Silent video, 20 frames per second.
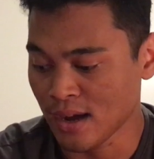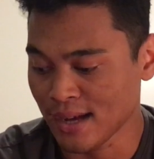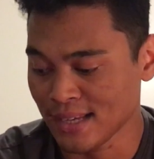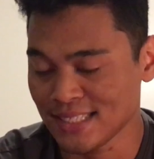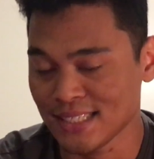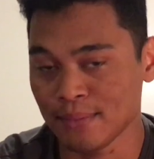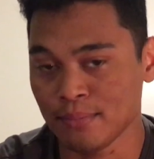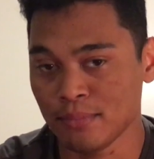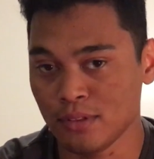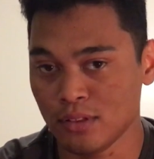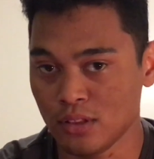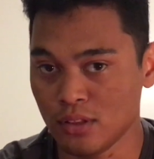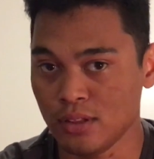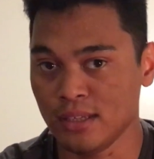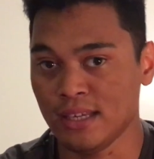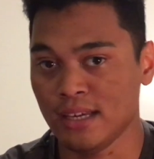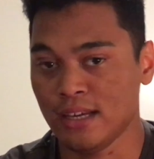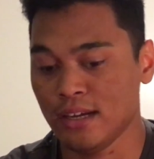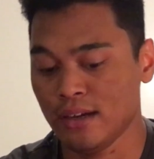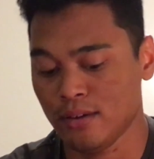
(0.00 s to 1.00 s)
except
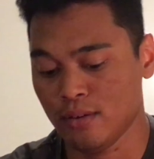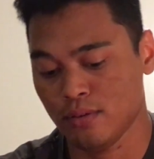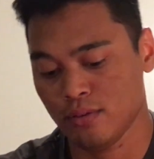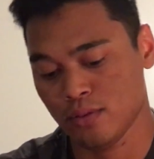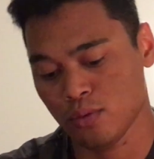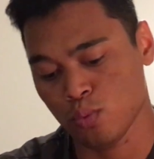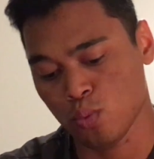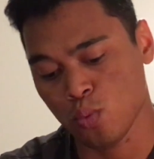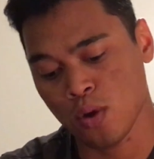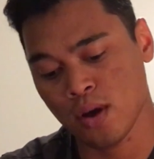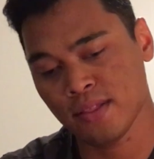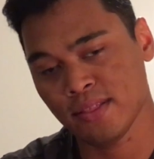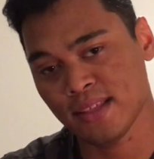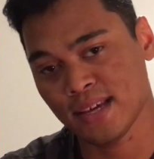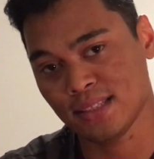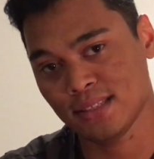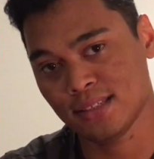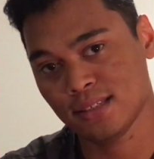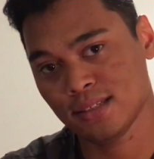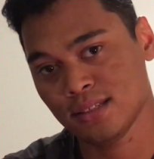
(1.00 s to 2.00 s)
the one
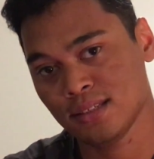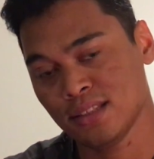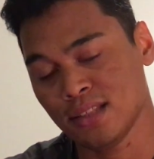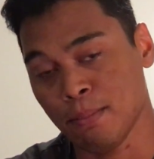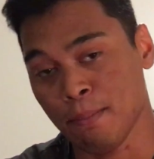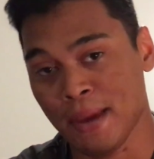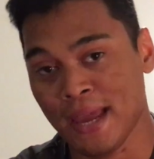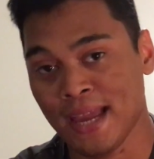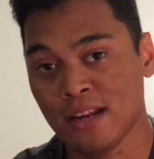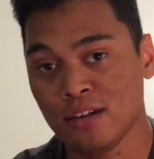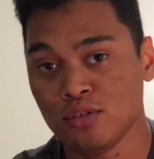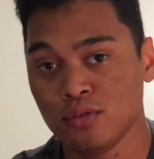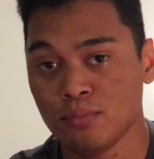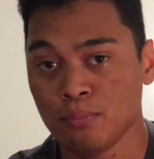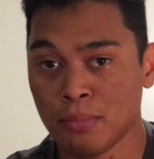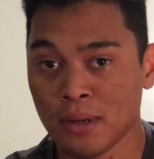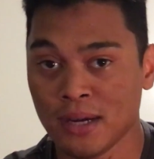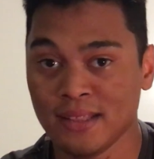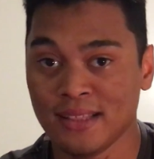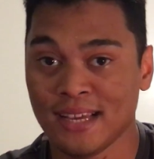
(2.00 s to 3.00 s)
that's the main
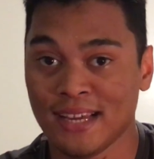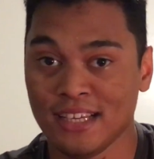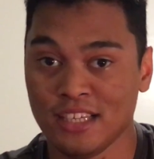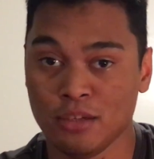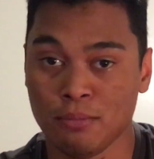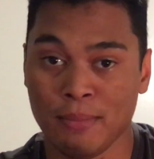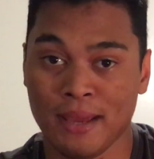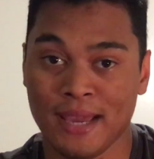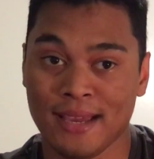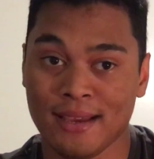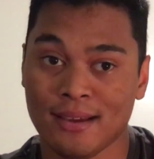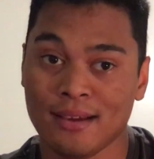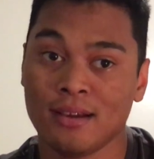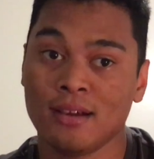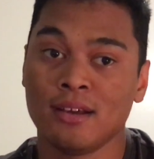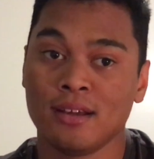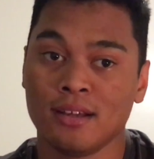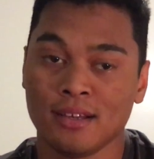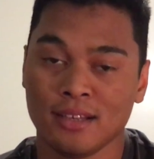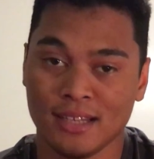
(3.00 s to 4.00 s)
bud that you make
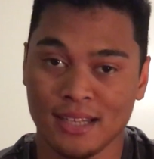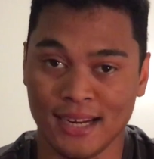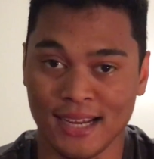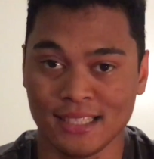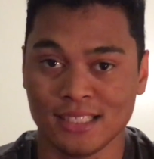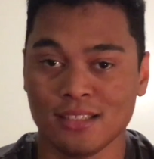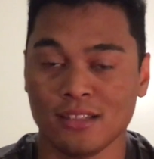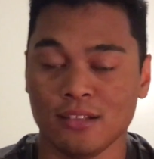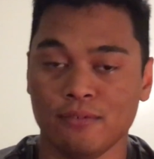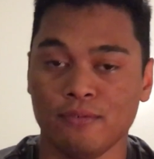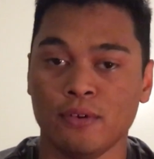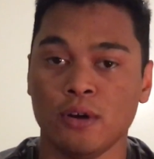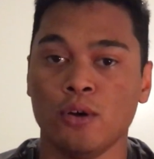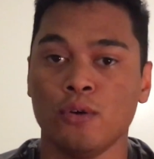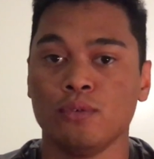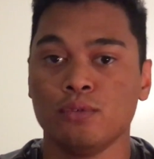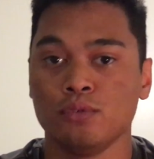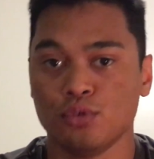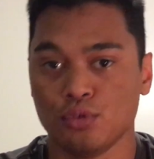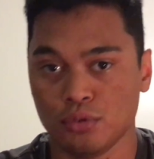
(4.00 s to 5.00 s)
connect to the
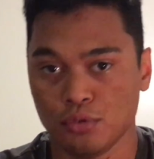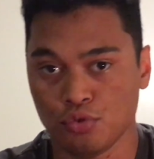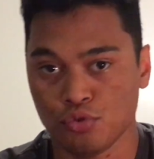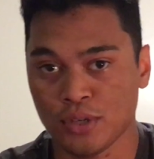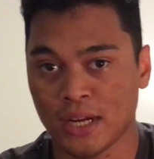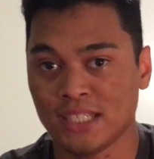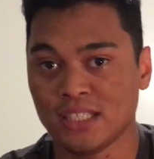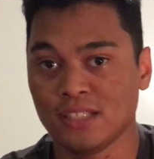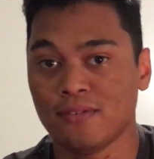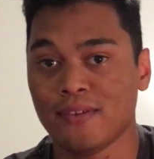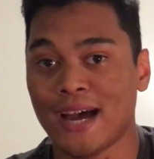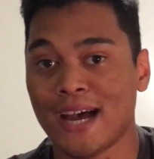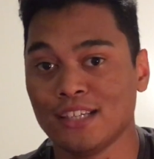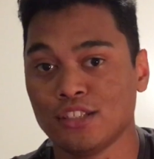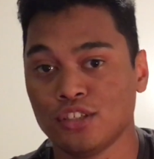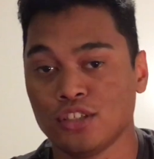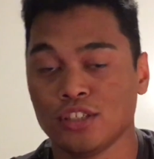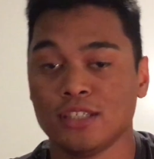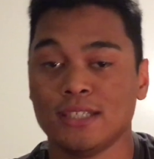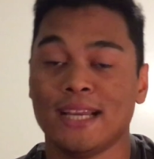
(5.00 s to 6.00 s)
phone drains
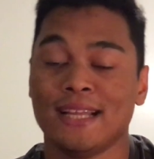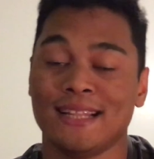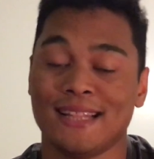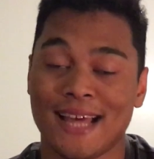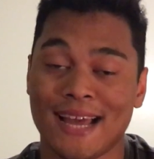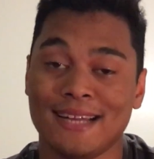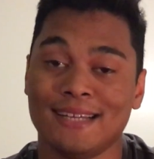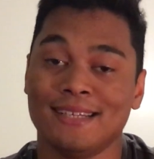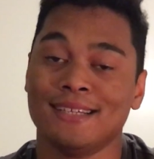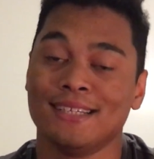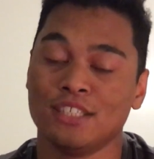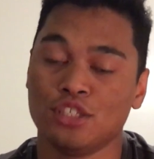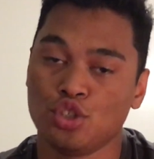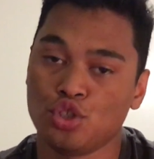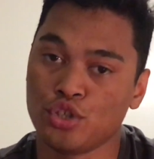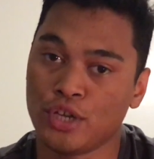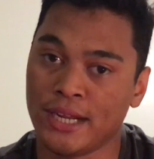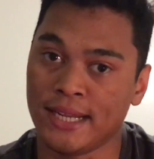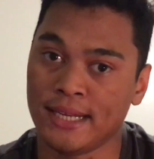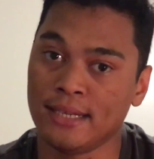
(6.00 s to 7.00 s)
faster, and that does
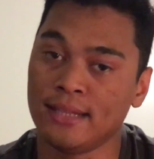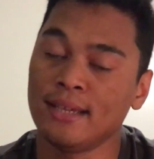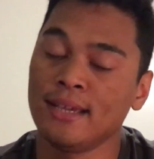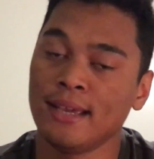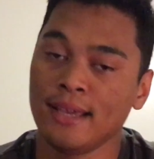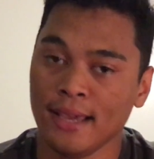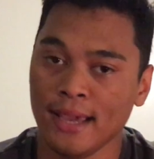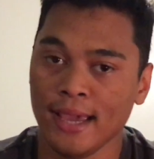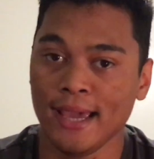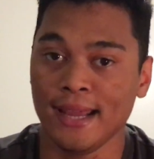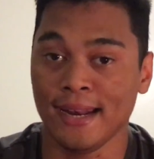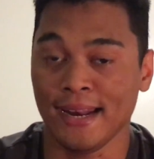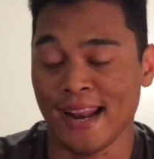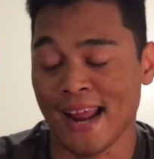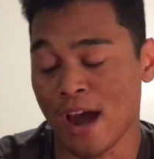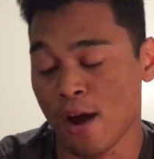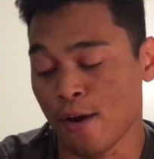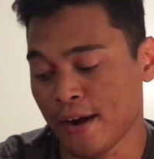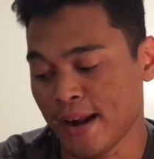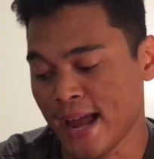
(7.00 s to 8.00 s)
drain in an
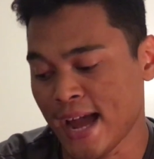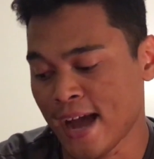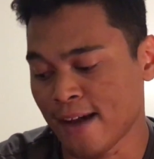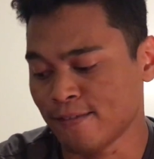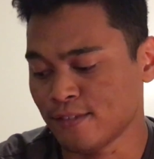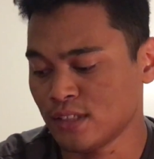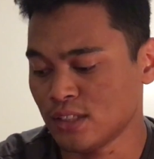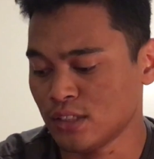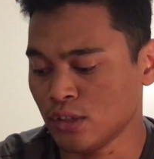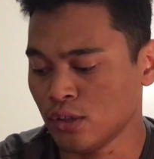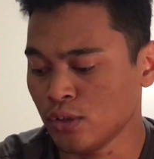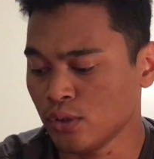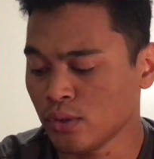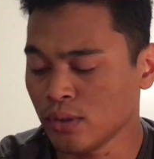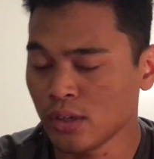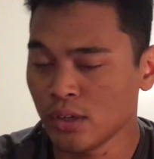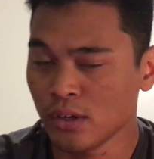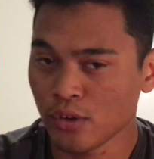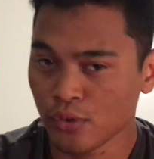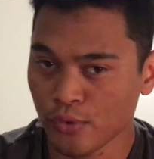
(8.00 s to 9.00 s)
hour and a half. So
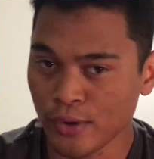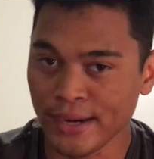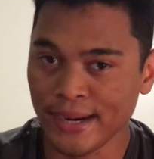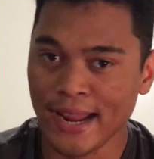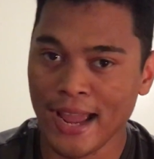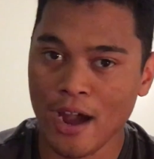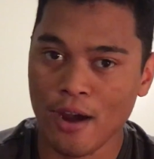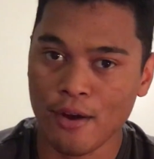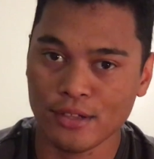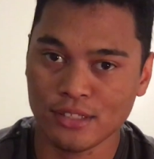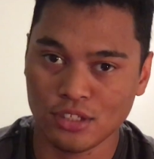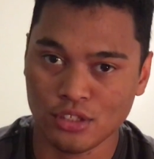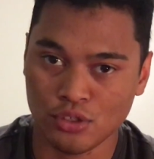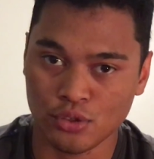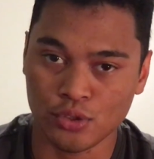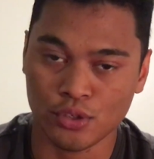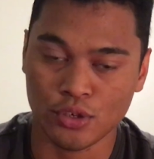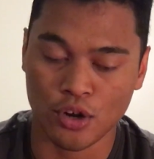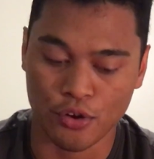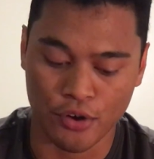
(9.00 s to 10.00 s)
right now it's
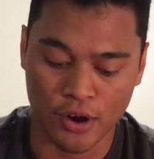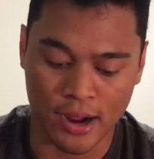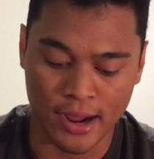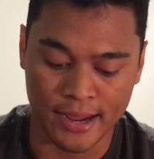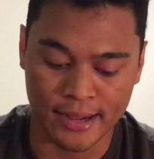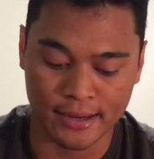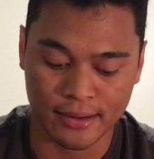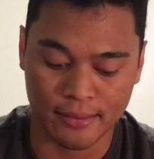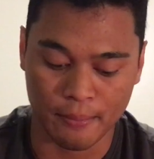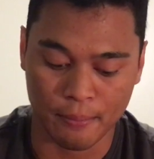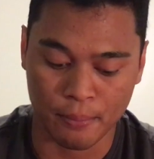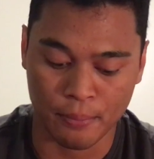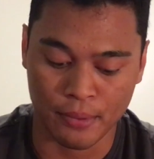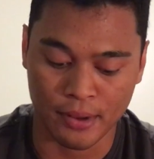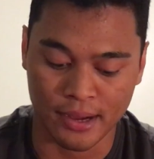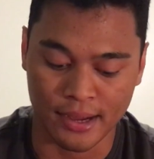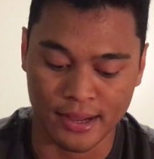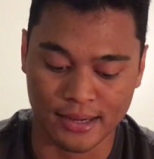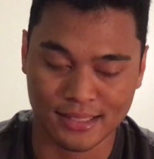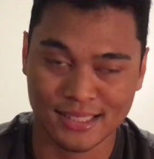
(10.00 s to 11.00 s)
doing all right,
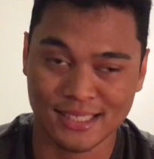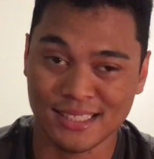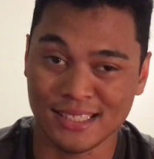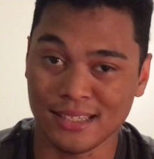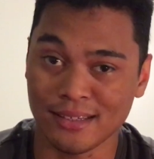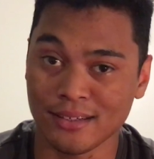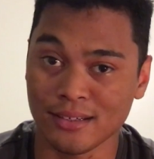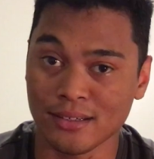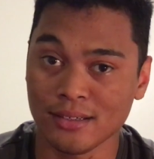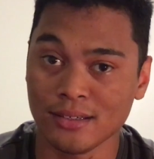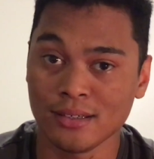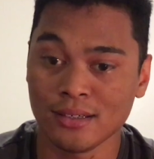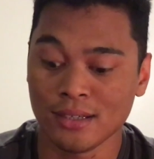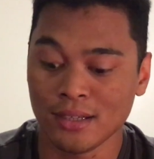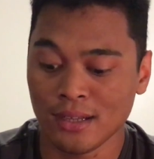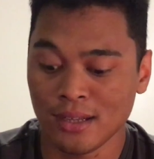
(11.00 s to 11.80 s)
but still